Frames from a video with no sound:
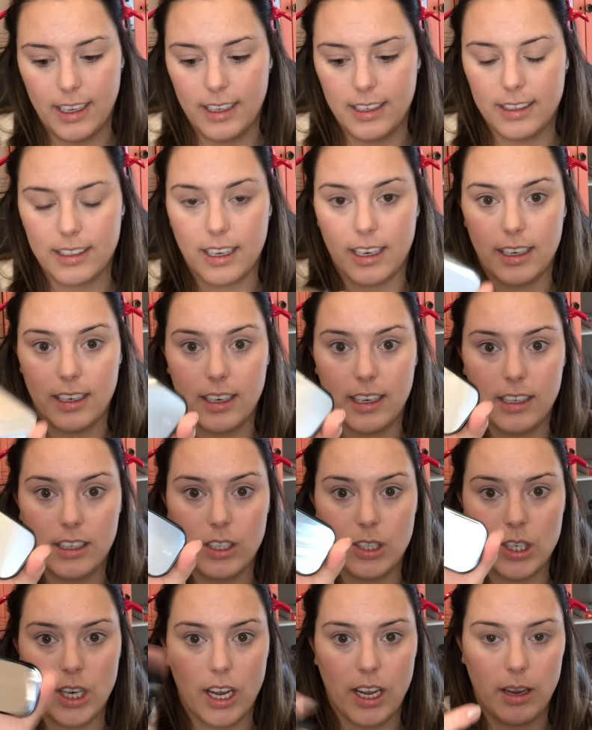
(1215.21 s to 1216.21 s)
It's got a nice
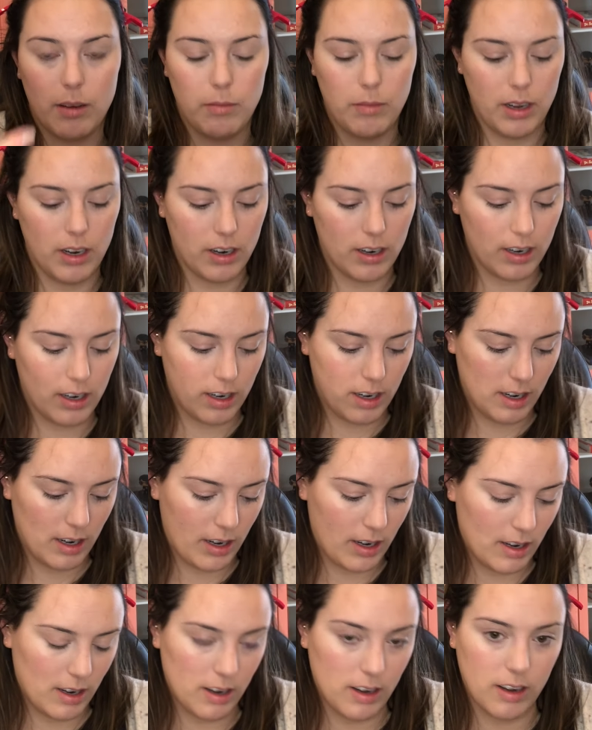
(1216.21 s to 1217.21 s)
giant mirror
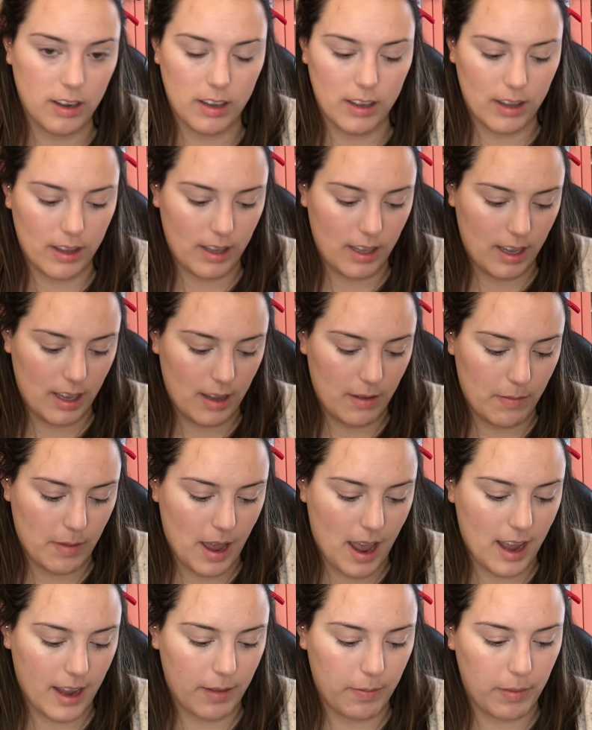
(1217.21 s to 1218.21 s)
on the
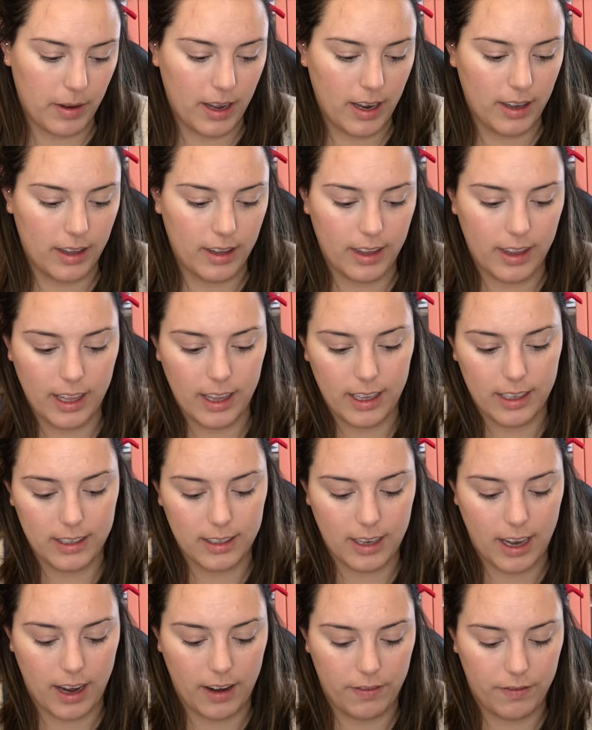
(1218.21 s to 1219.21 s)
back, but the thing that's
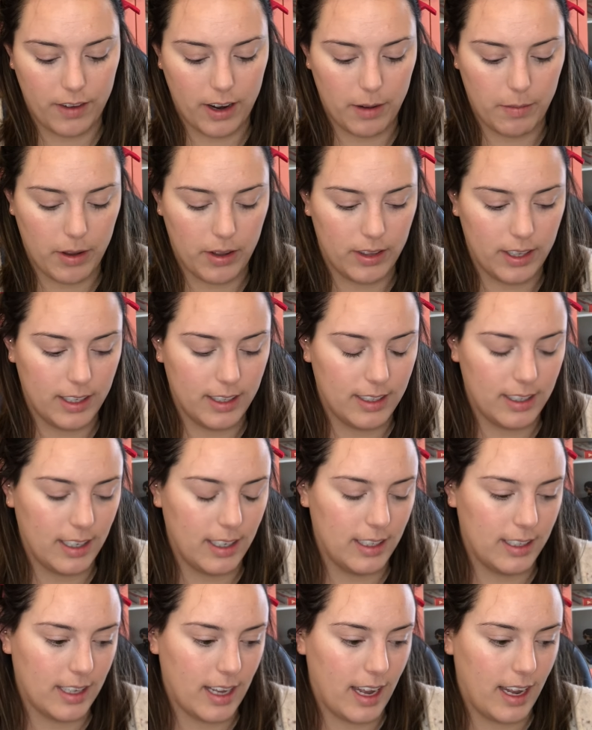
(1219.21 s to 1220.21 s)
kind of fun about this
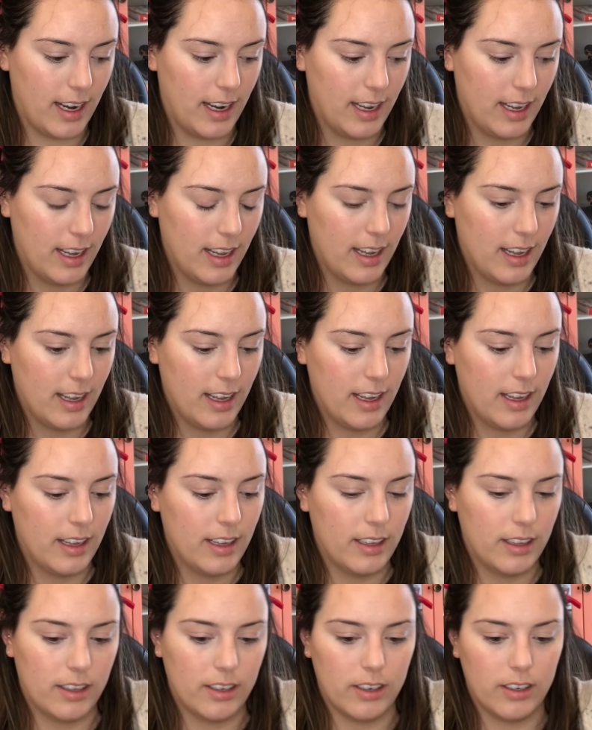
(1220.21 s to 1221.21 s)
is that
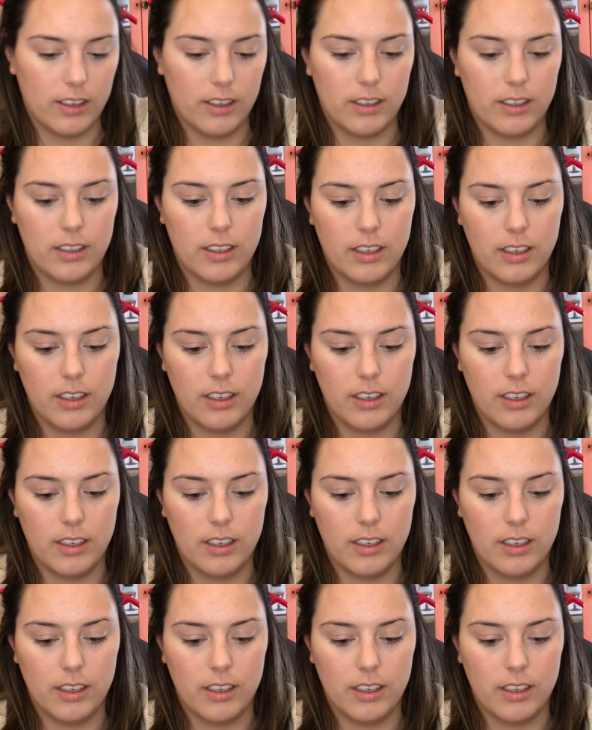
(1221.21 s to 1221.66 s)
there's